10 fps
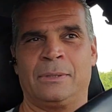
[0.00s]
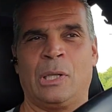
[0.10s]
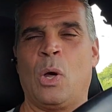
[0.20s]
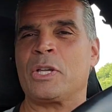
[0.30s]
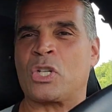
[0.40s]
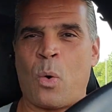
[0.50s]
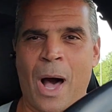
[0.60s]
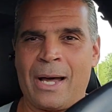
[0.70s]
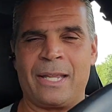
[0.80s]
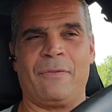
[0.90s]
lost
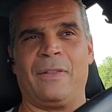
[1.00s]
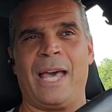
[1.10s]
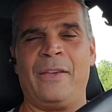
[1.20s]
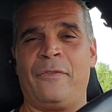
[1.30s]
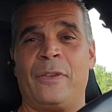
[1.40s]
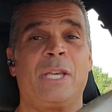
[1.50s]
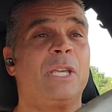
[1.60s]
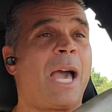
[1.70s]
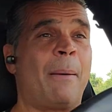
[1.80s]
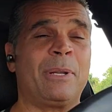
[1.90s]
quality of life,
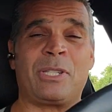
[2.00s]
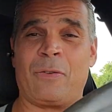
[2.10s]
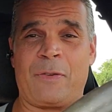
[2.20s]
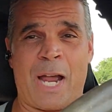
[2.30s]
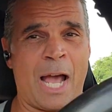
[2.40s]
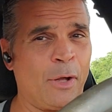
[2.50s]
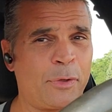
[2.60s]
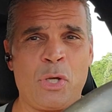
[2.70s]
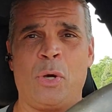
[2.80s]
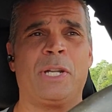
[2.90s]
how much of your
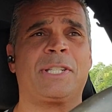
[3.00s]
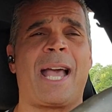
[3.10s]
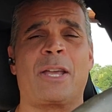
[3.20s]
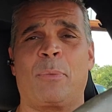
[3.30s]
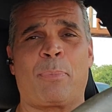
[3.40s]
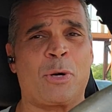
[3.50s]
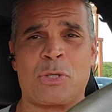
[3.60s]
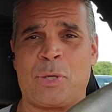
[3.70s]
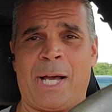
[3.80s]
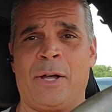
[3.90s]
health are you going to sacrifice, your
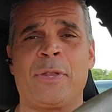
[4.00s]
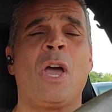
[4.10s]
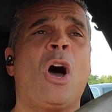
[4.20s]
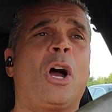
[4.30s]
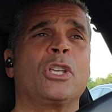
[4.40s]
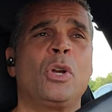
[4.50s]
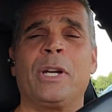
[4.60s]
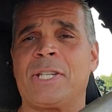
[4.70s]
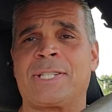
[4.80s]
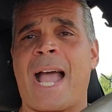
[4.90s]
personal health, are you
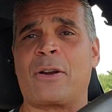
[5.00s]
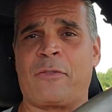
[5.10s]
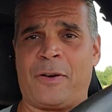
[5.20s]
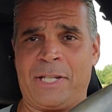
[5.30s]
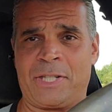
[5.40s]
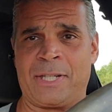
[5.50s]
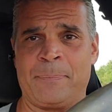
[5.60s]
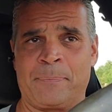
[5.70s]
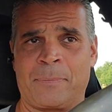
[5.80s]
going to sacrifice,